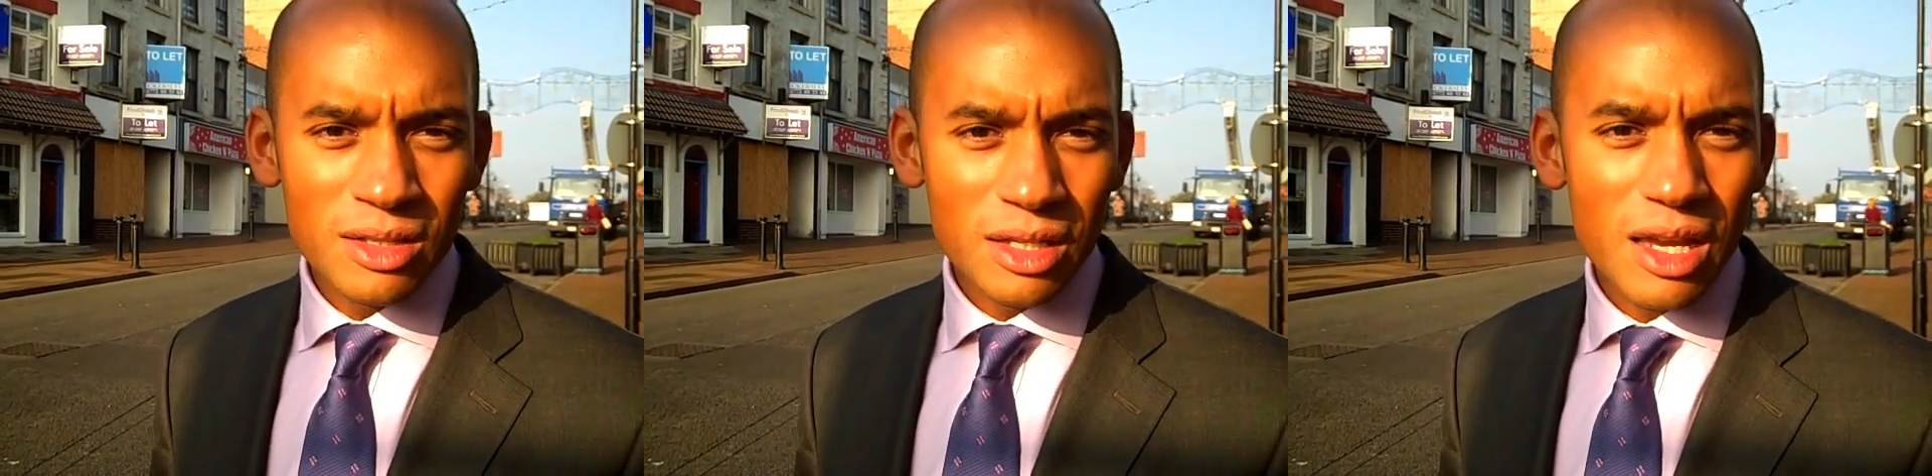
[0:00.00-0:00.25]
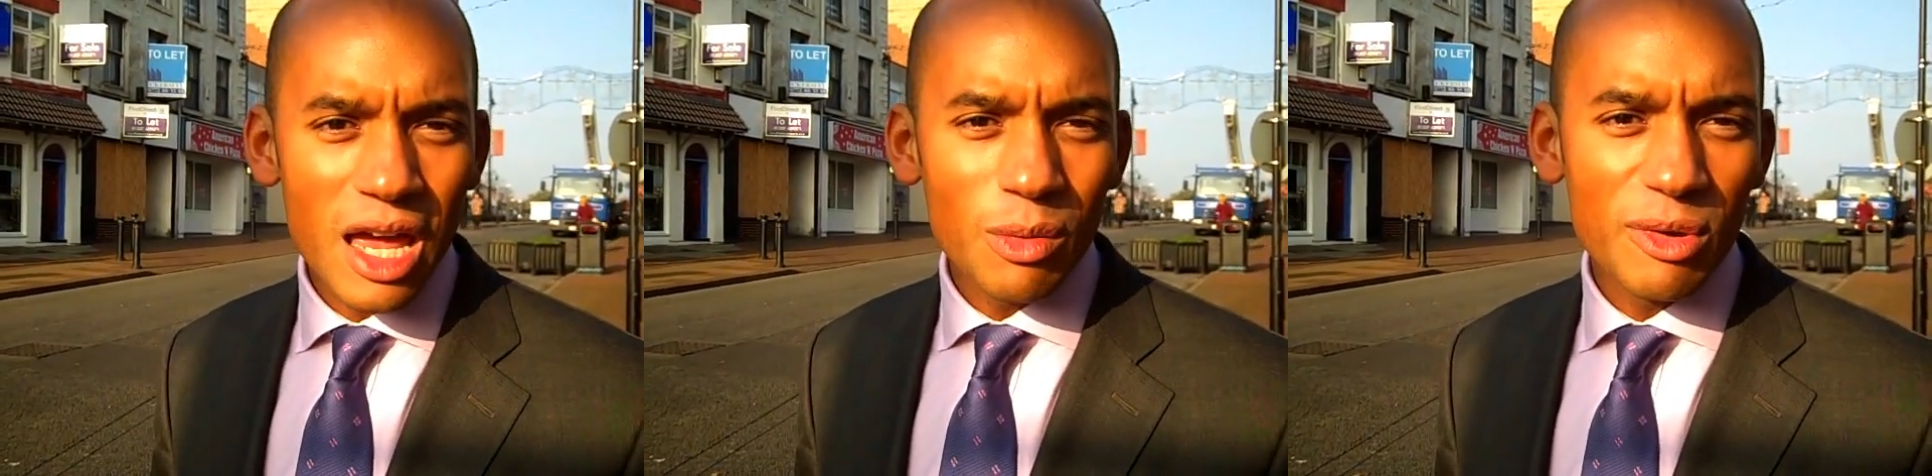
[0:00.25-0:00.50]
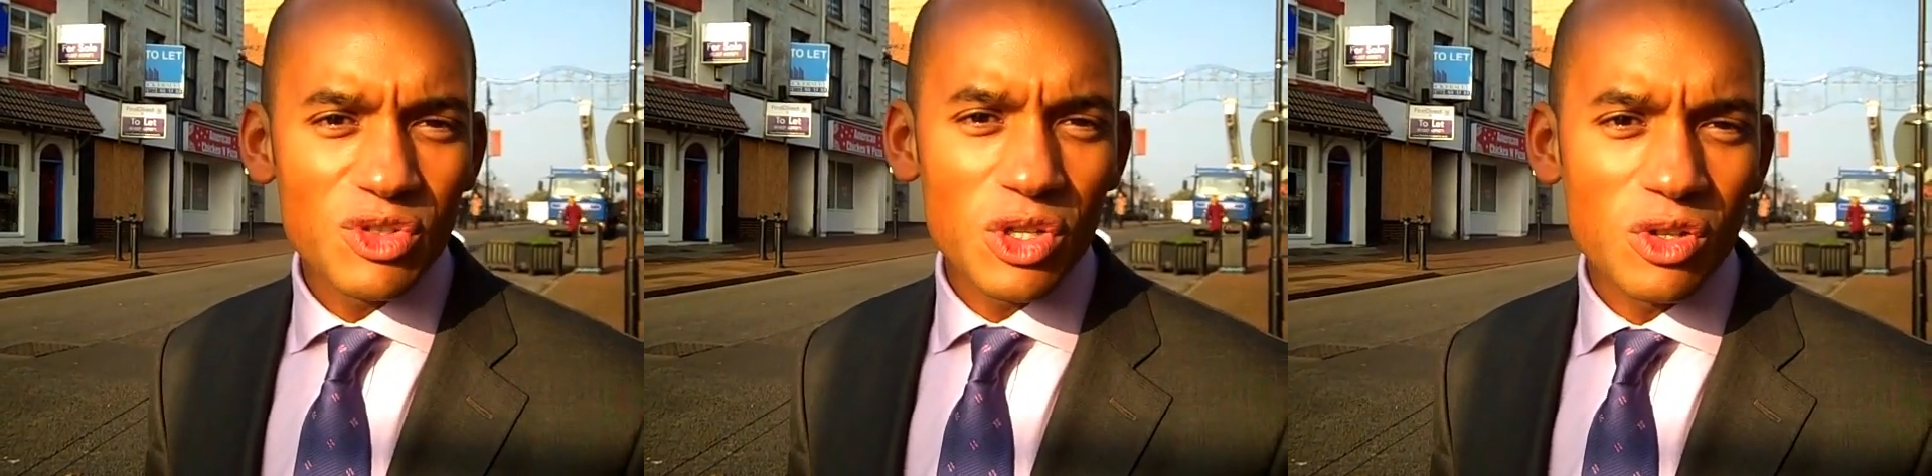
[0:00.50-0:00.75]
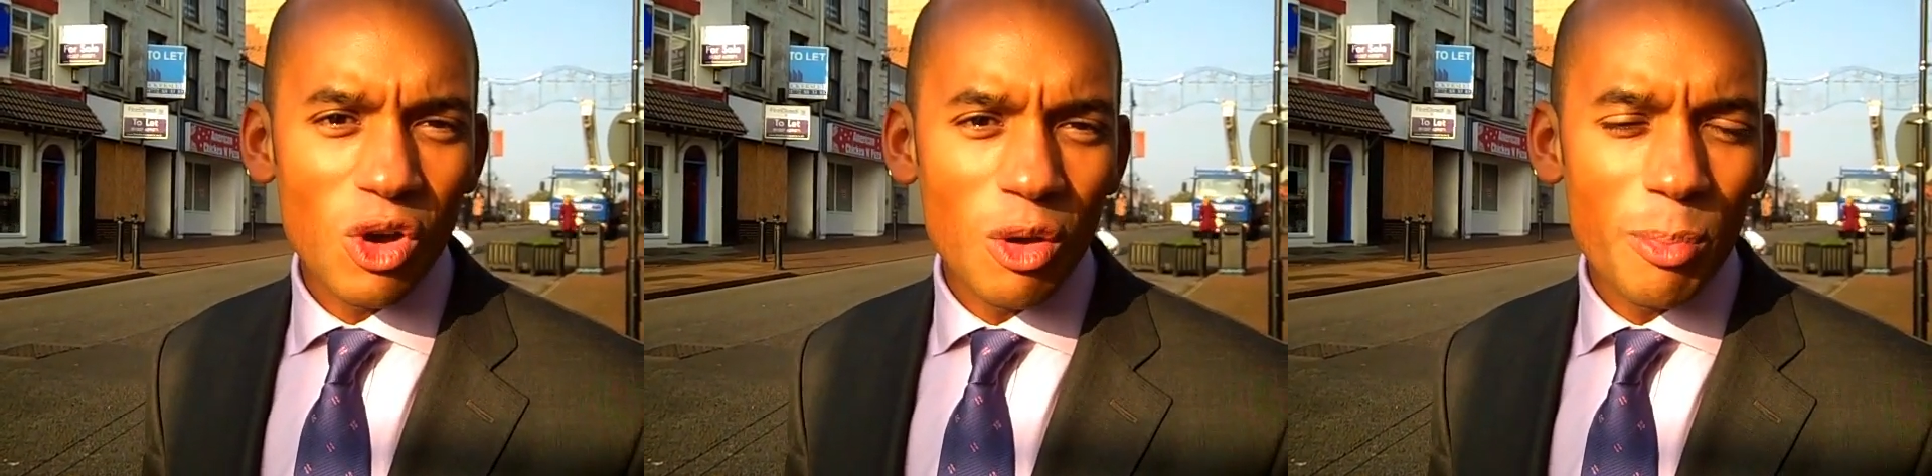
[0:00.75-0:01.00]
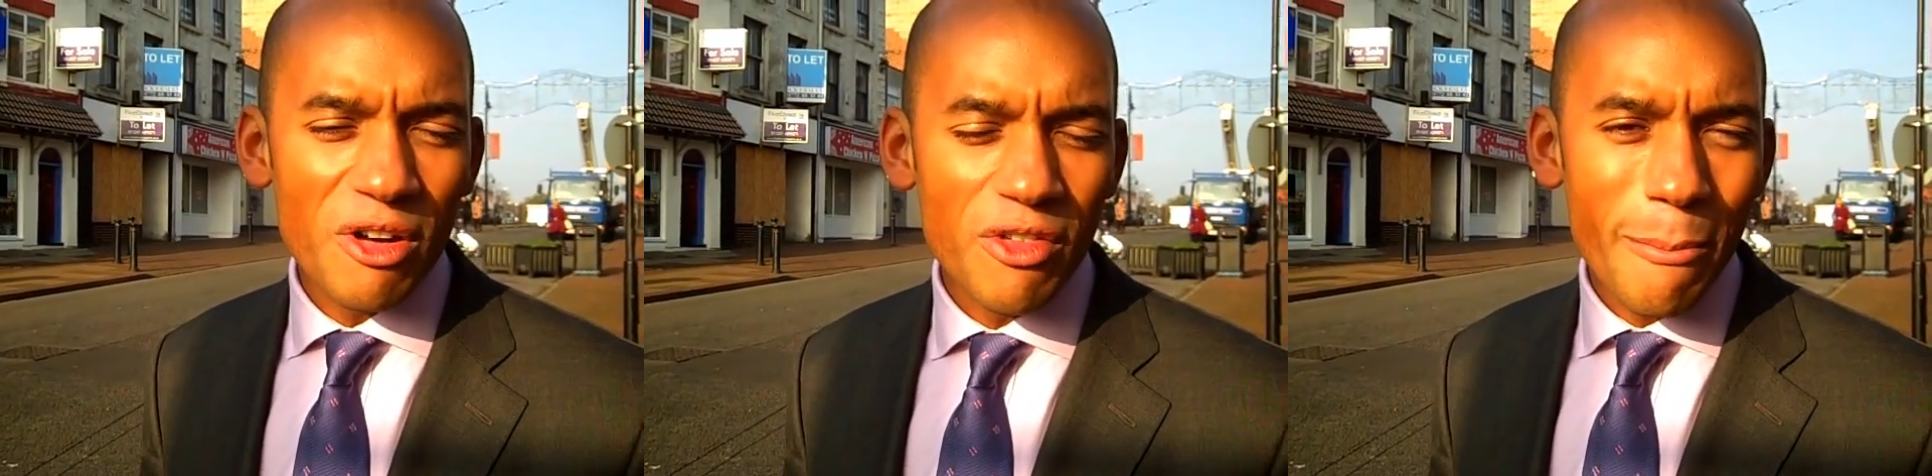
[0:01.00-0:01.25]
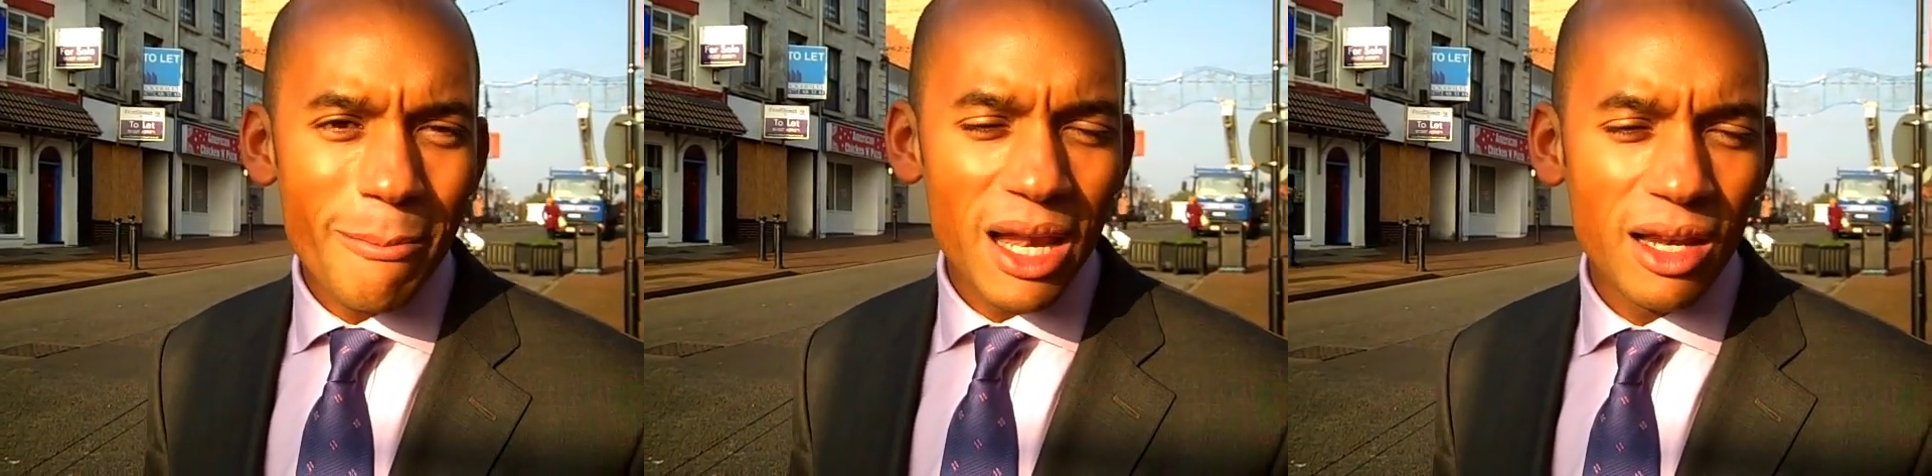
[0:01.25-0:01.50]
Today we've just gone above
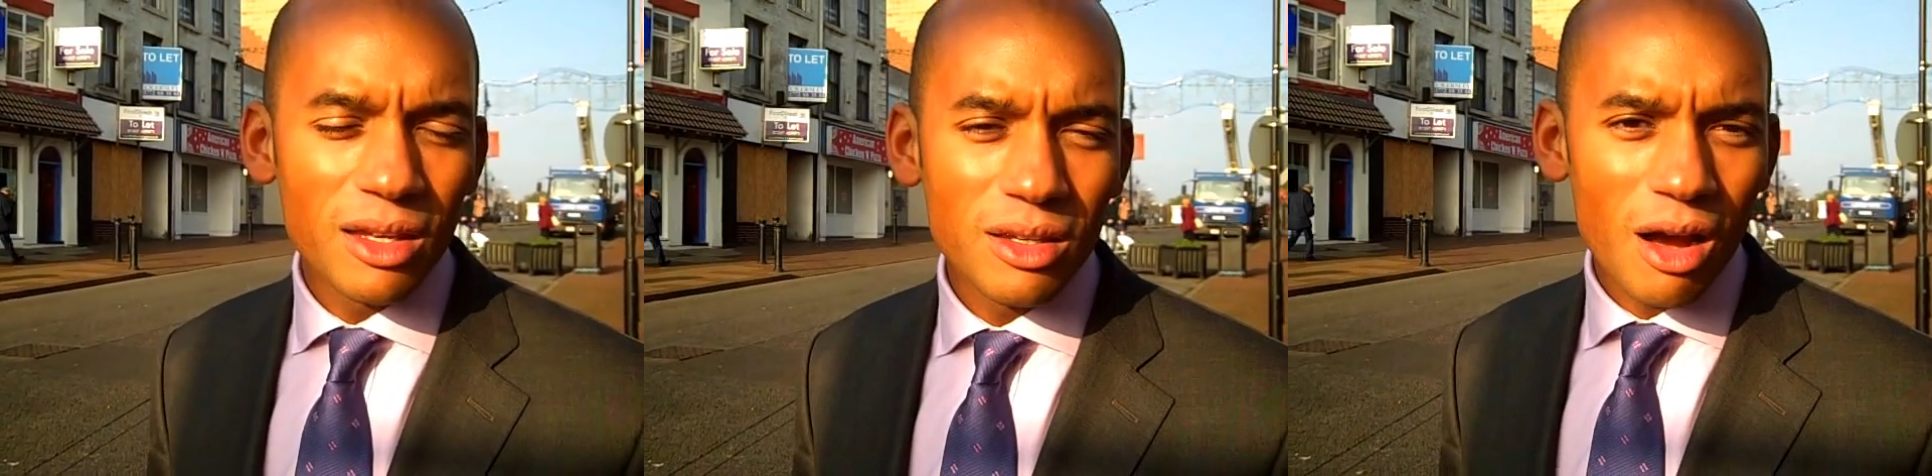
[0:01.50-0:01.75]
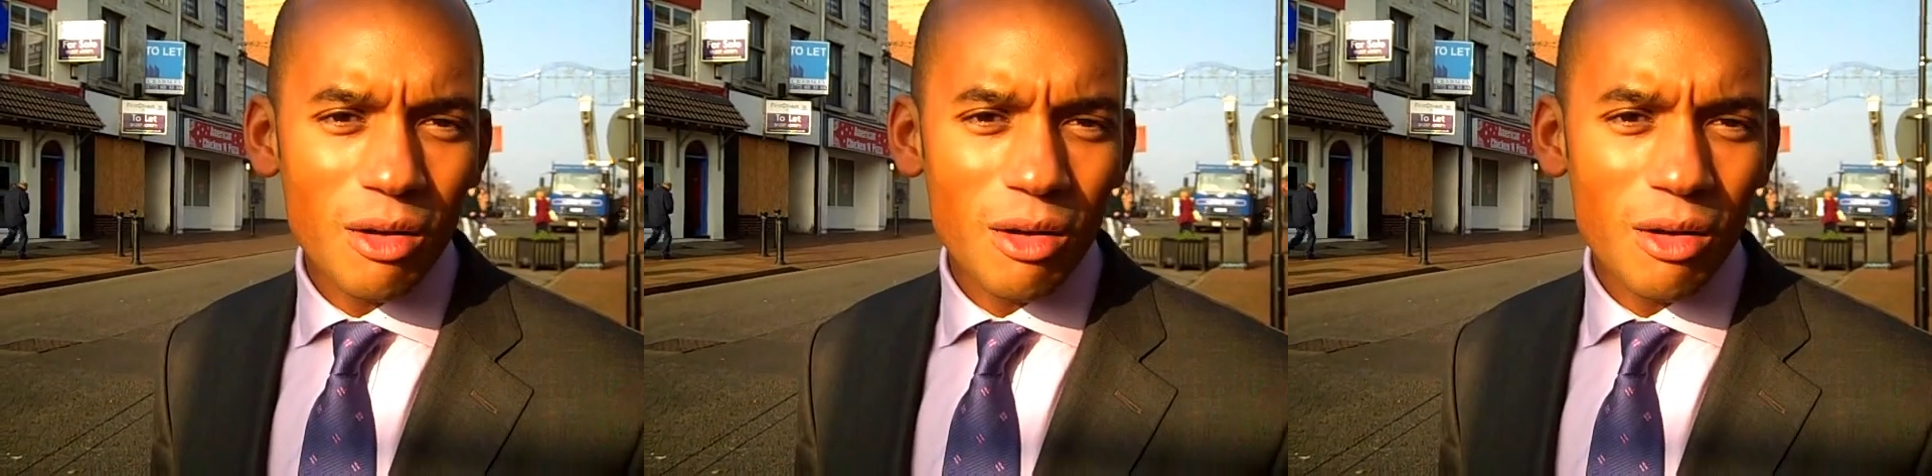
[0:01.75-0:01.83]
1 million